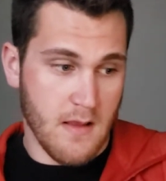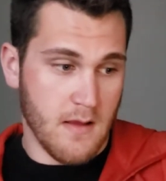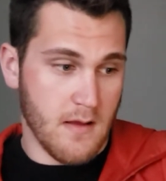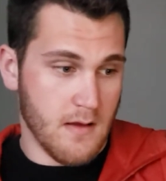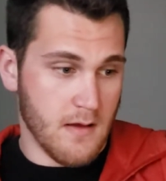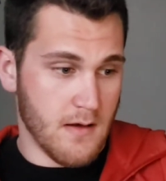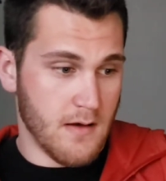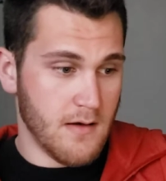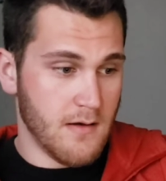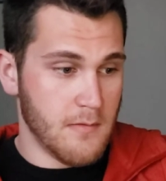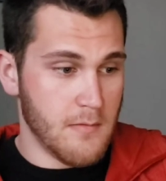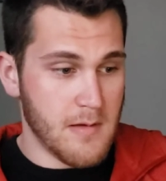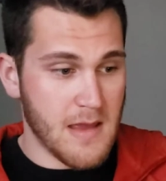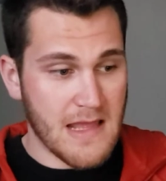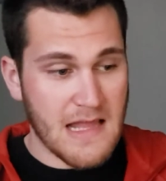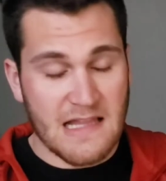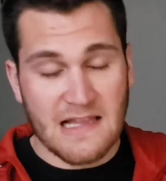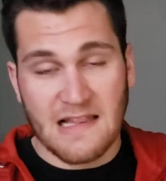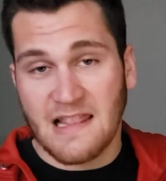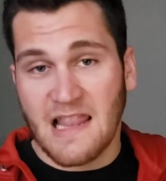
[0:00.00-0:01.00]

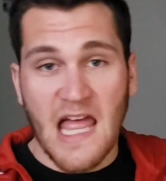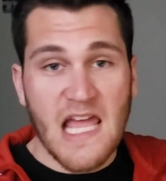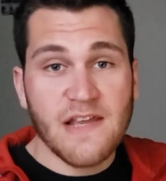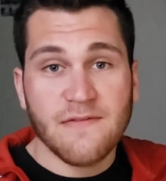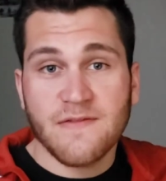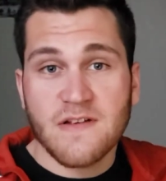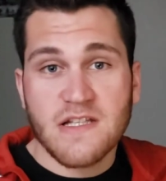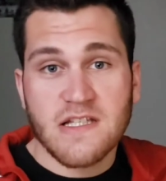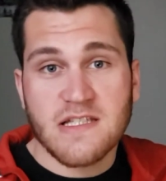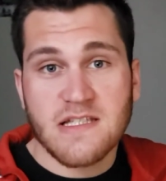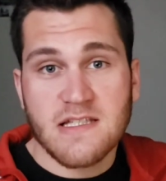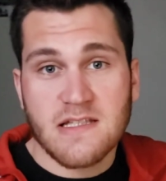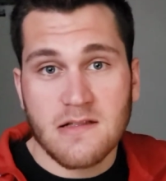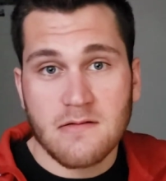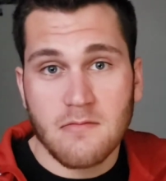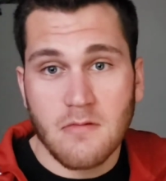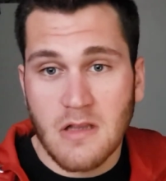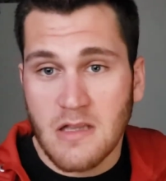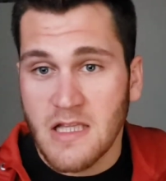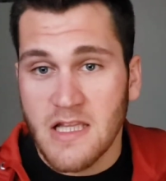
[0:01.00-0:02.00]
And life is
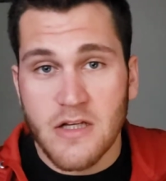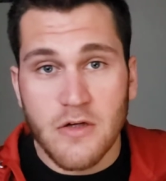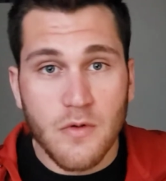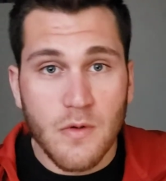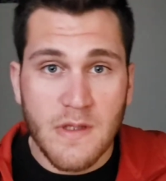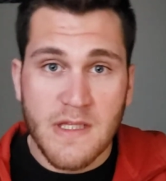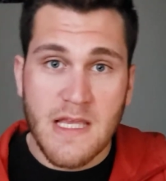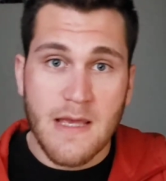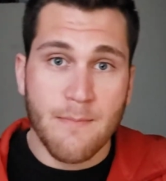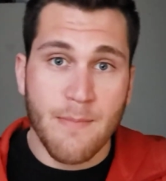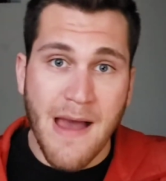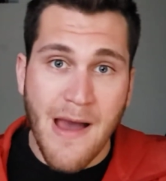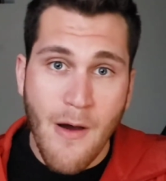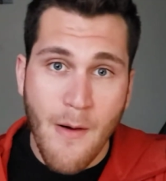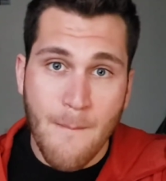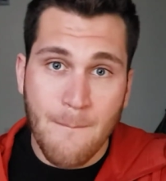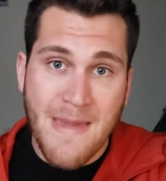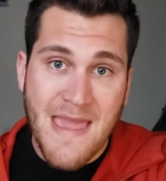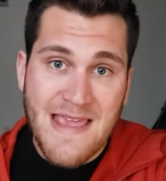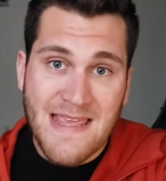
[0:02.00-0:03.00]
literally
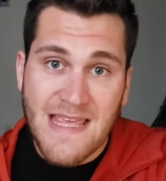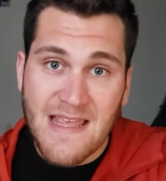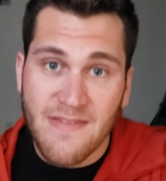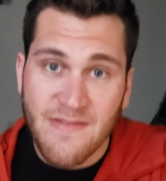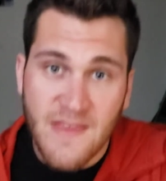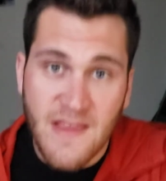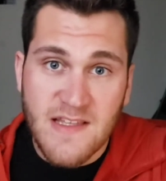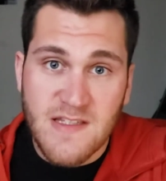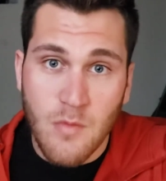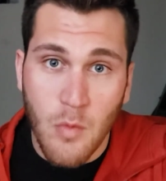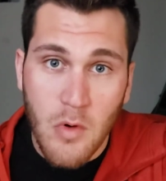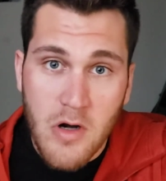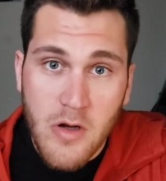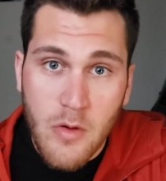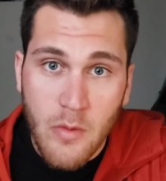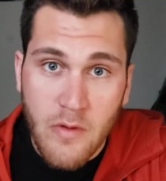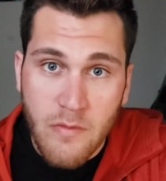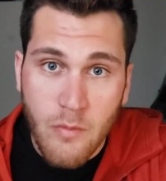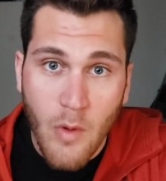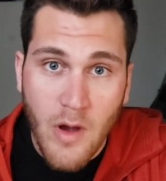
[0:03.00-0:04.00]
about making things work
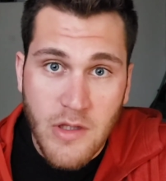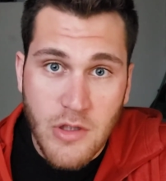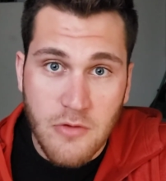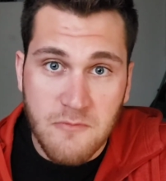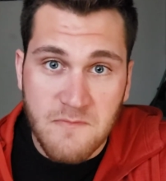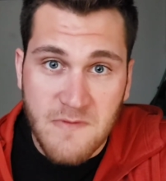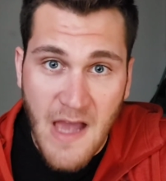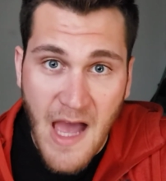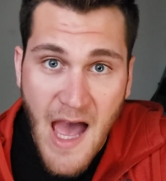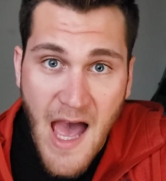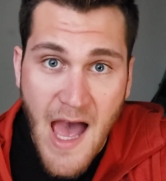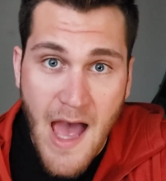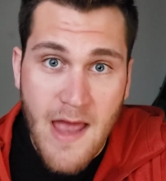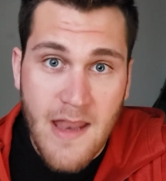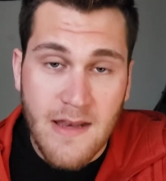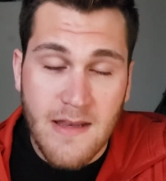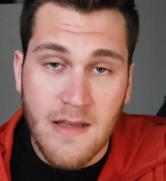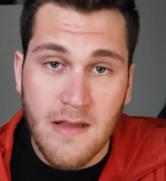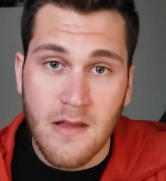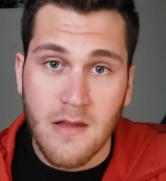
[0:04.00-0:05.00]
with what you've
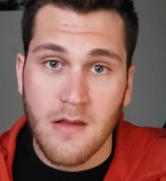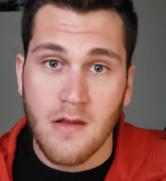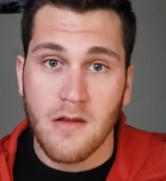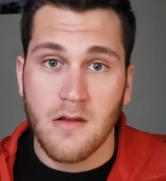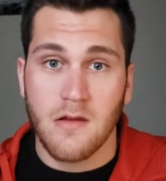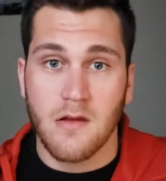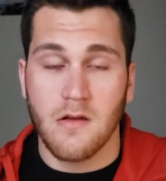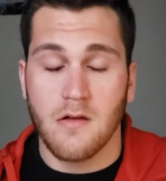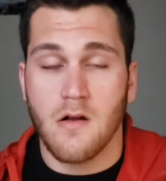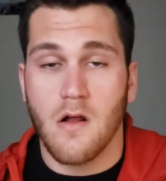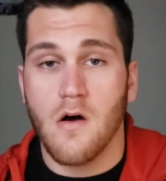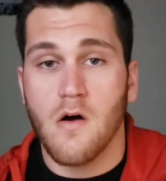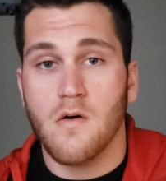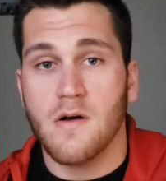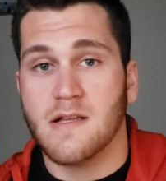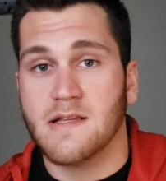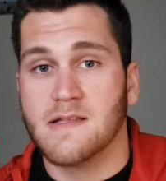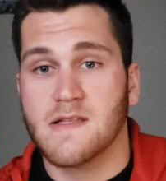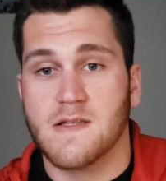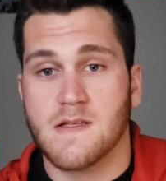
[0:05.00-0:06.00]
got. You know,
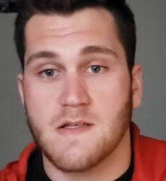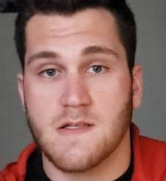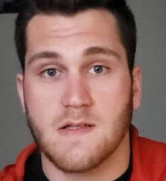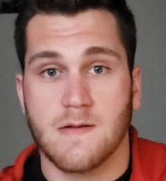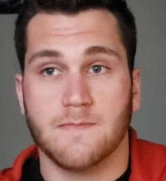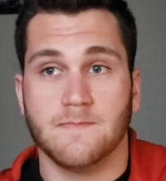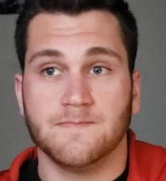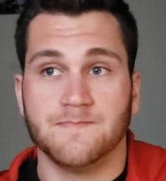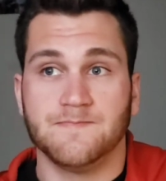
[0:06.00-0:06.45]
it's